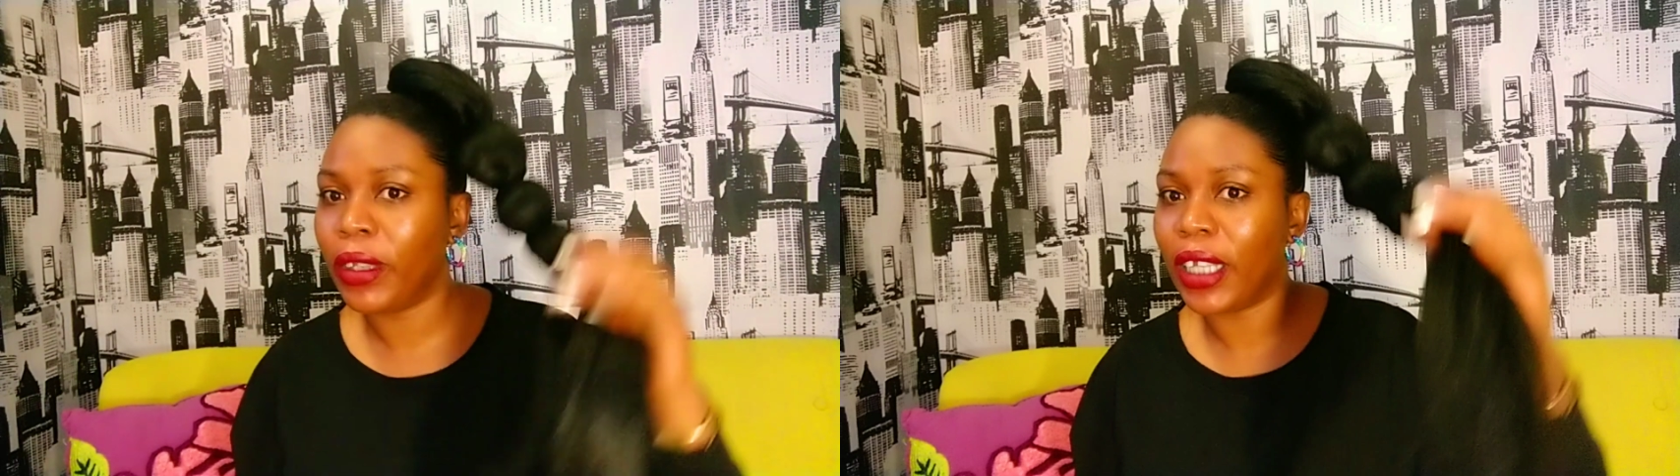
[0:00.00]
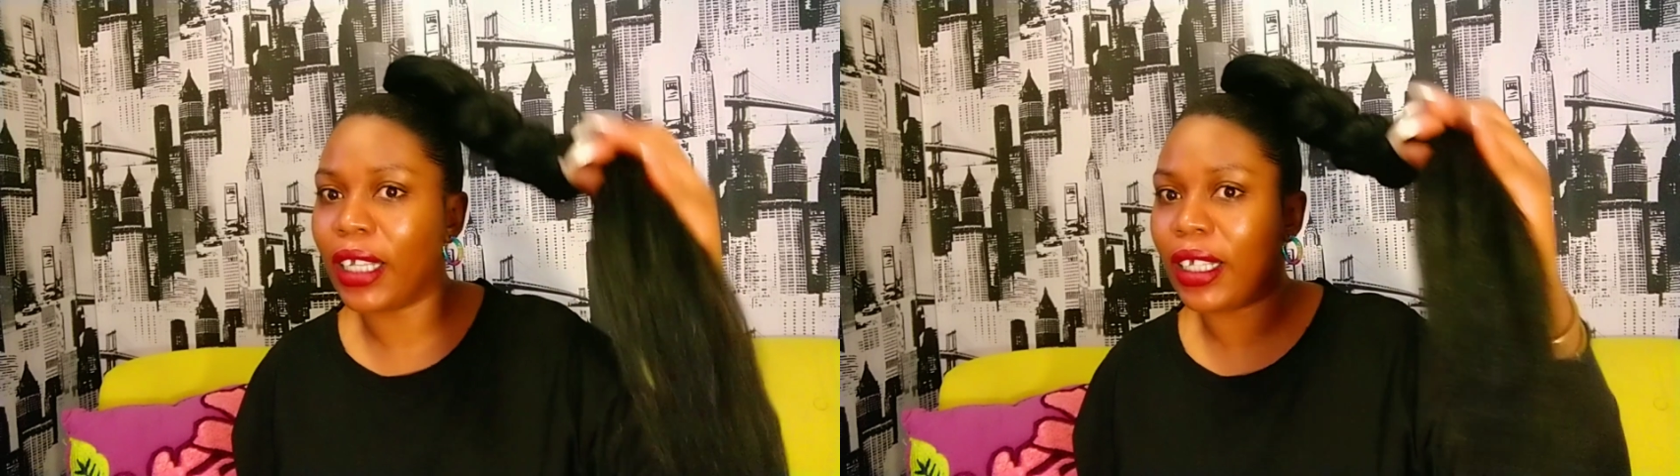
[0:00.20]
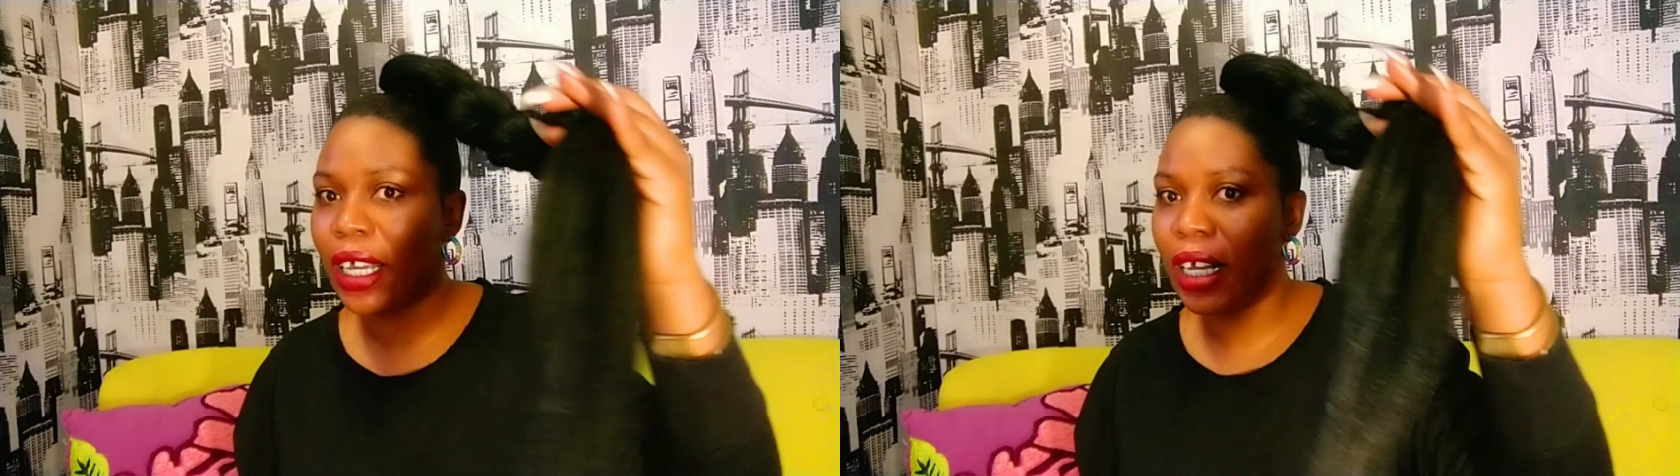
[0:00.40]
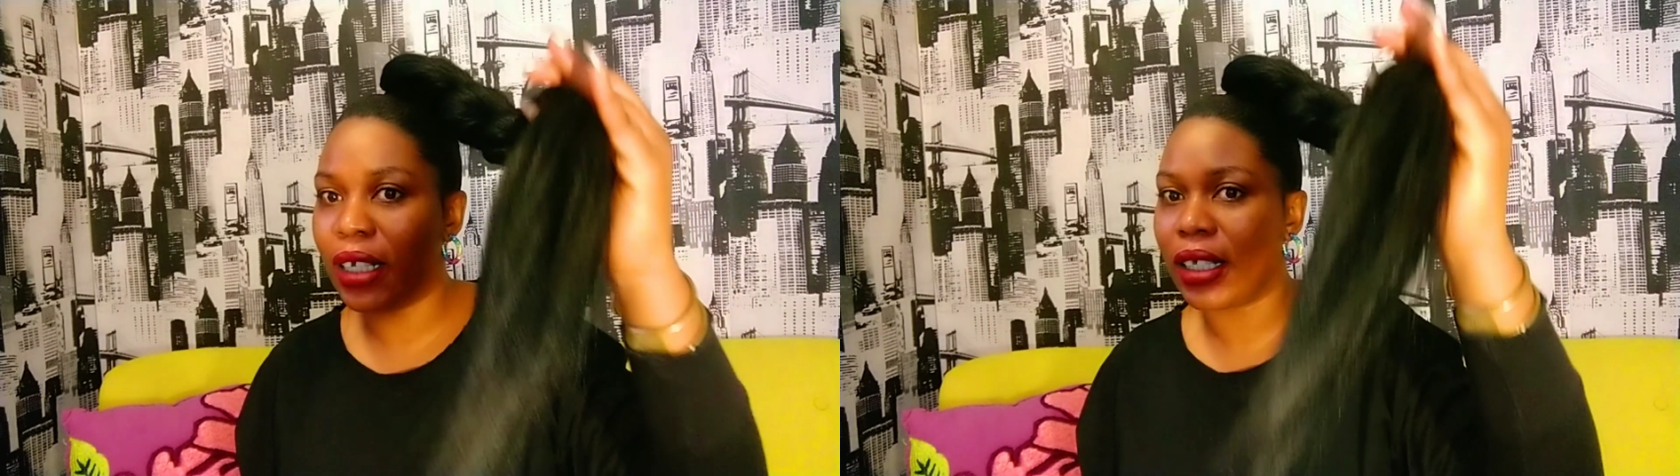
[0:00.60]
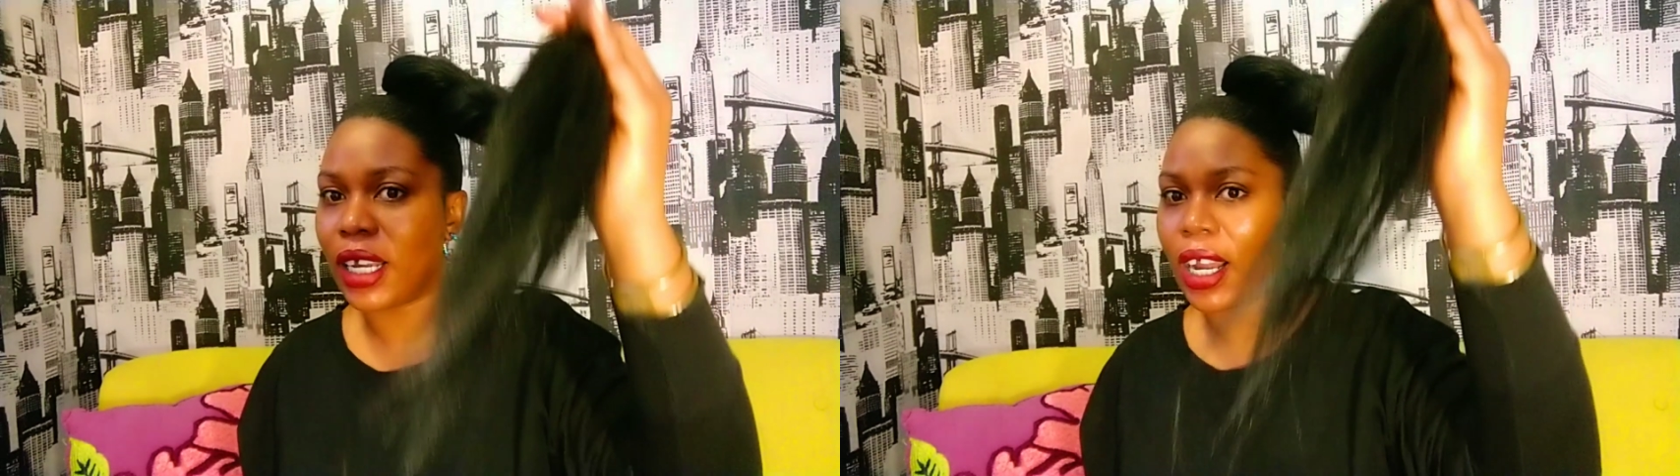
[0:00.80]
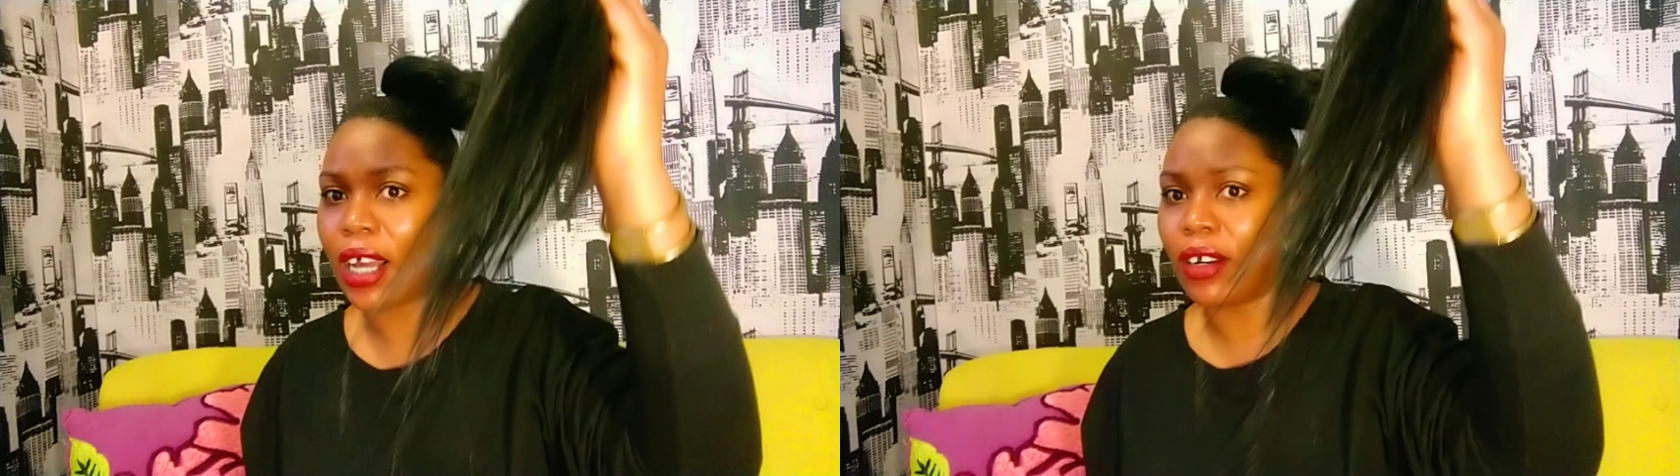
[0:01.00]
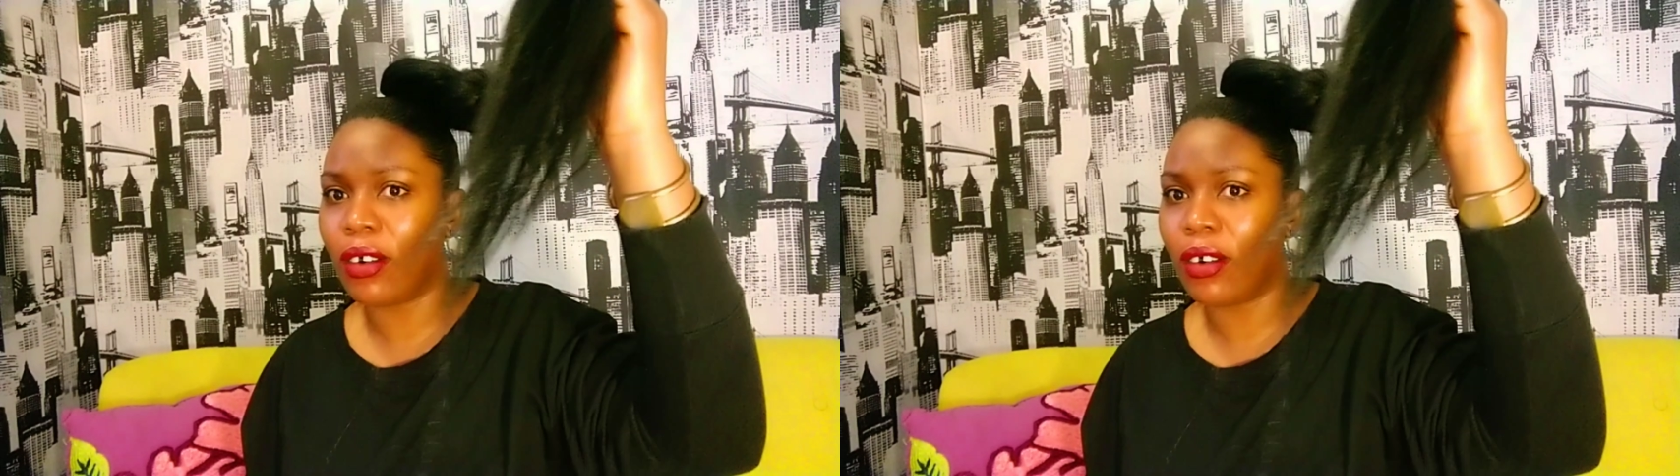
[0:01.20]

that the ends are kind